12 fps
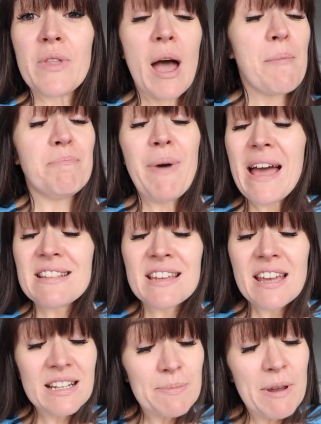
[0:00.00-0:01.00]
a better
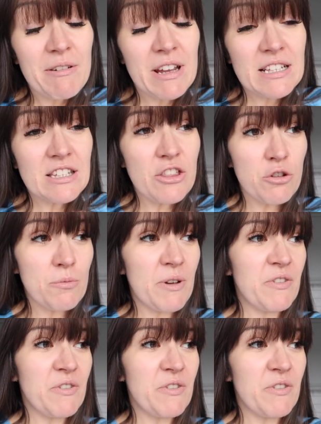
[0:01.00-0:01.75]
experience through my